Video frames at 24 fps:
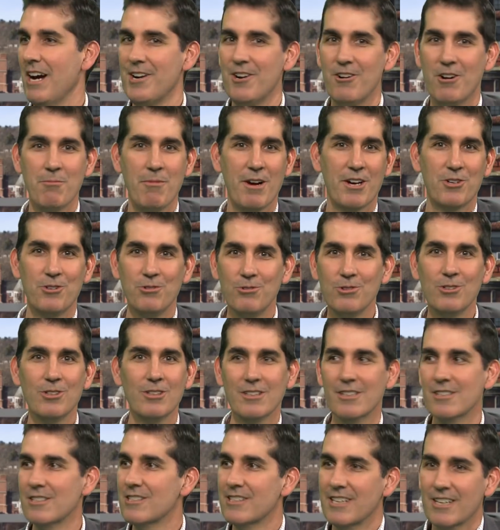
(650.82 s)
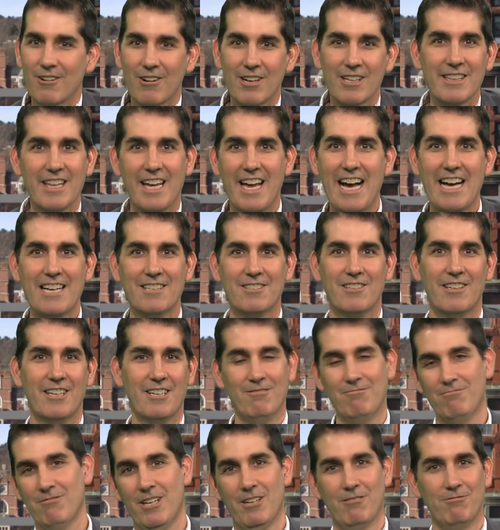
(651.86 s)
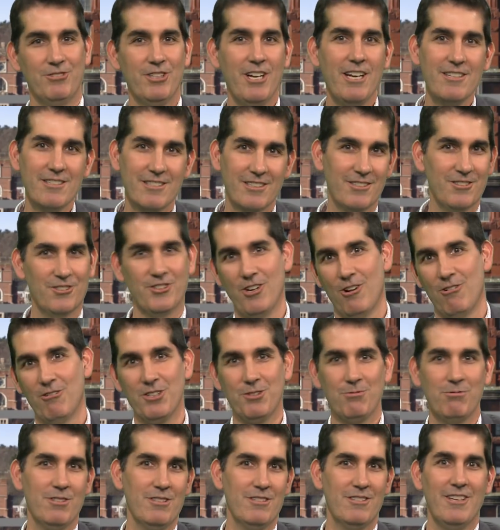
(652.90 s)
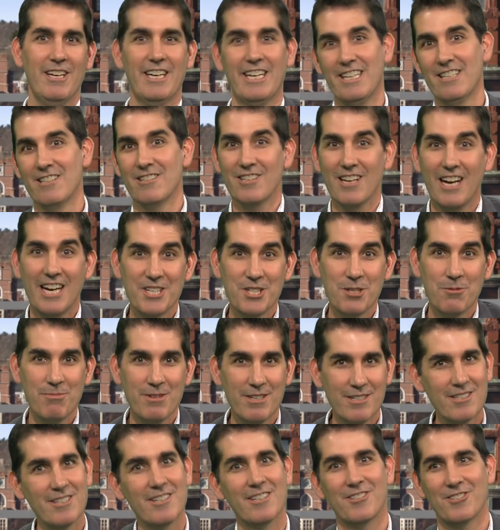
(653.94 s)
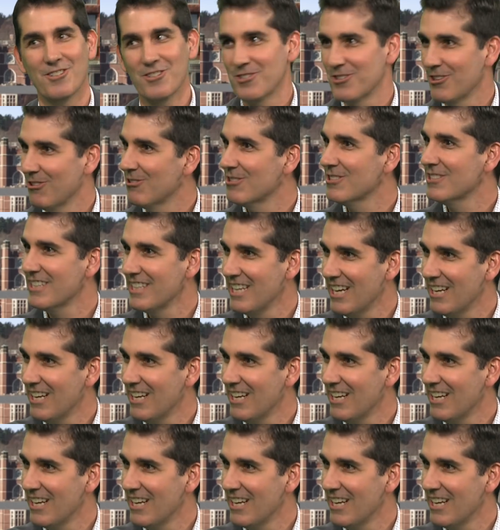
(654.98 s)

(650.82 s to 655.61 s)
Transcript: I know on my Google listing, right, they ask Jason, show us what it's like inside your business, or show us the